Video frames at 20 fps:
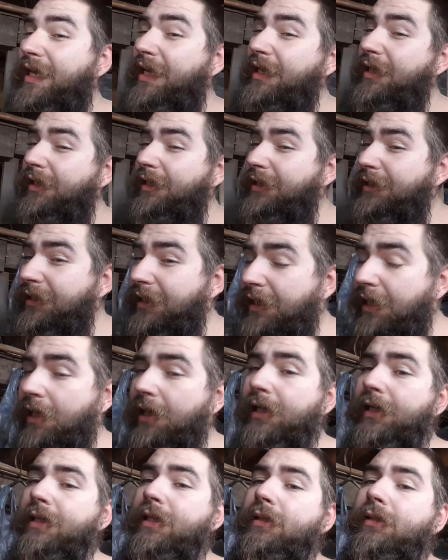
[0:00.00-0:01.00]
is
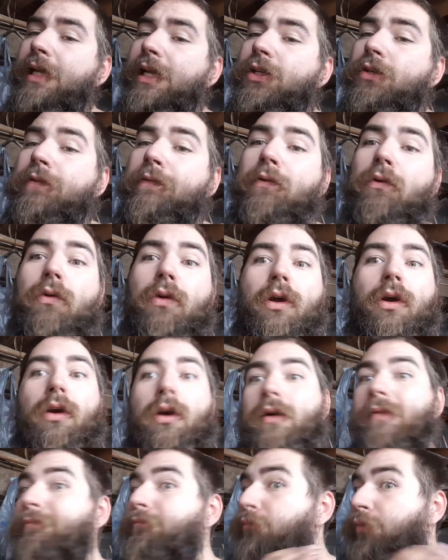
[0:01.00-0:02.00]
kind of the ledge for
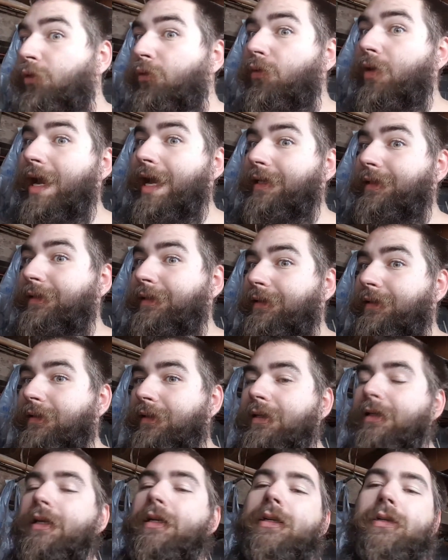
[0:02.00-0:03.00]
our press.
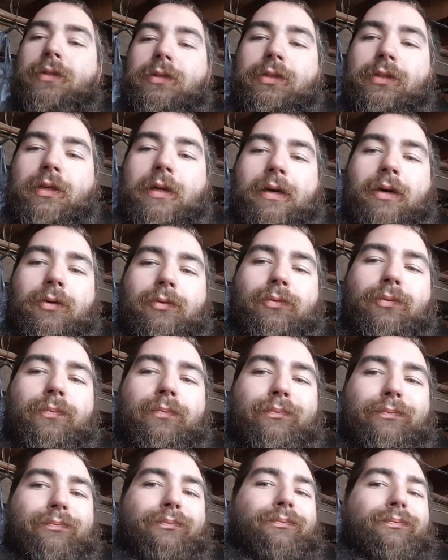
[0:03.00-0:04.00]
So
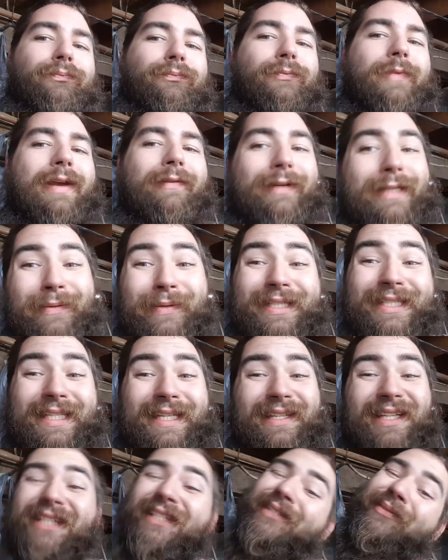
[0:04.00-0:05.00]
every time I
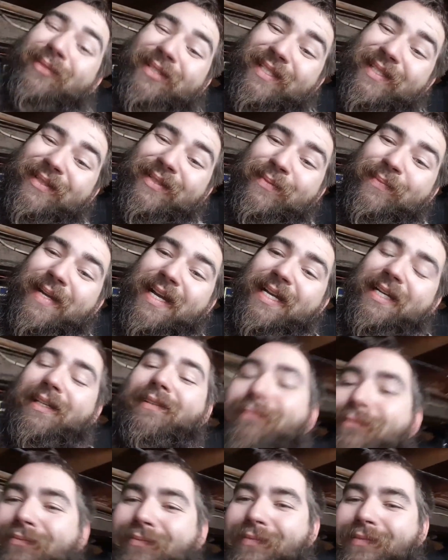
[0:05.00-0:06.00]
steal it, someone steals it back.
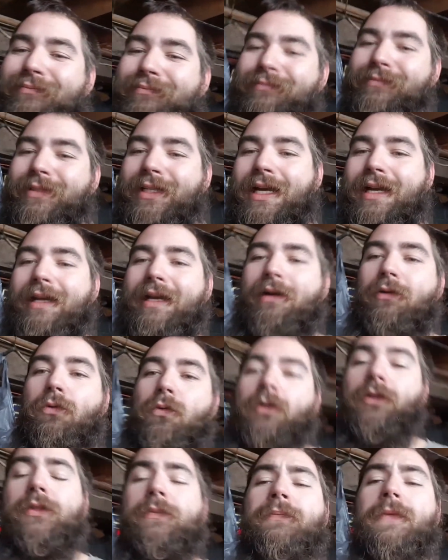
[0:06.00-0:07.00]
Kind of how it
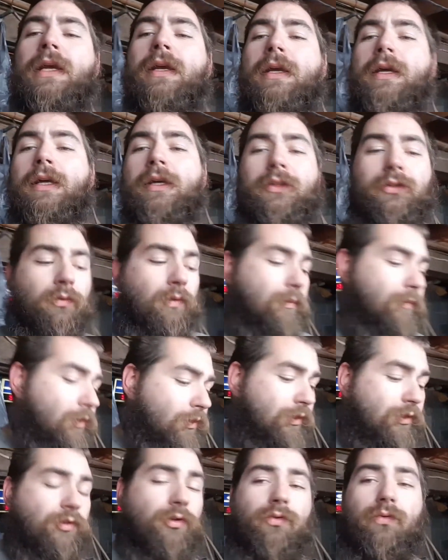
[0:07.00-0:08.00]
works. So what I'm going
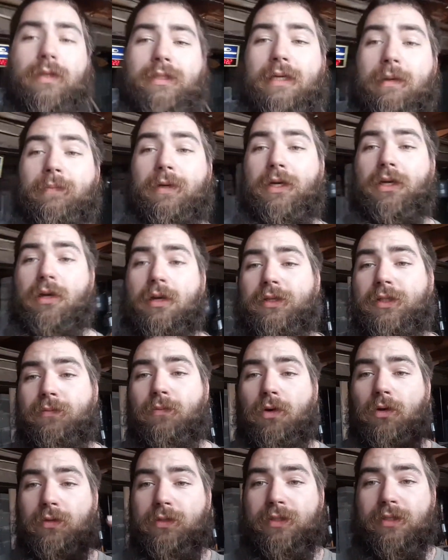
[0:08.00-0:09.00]
to do is I'm going to cut a
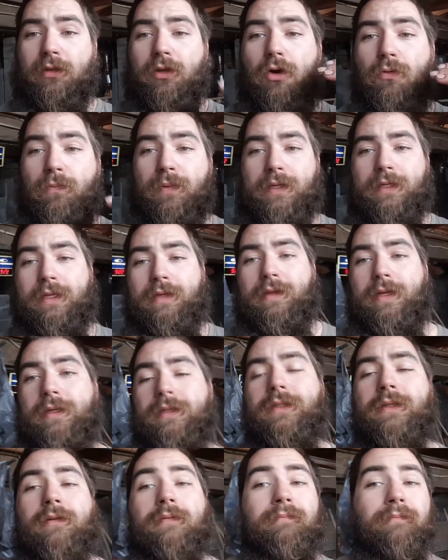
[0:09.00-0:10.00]
small slope into
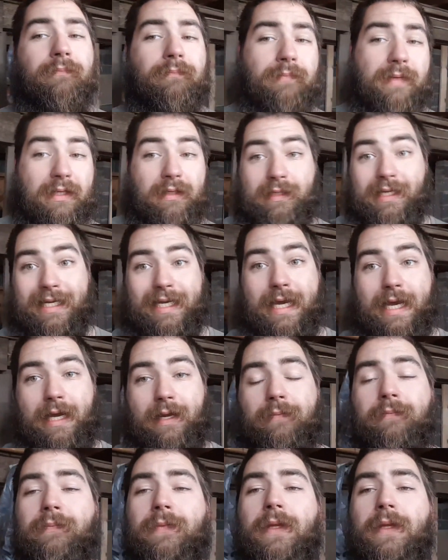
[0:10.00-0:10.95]
this because I can,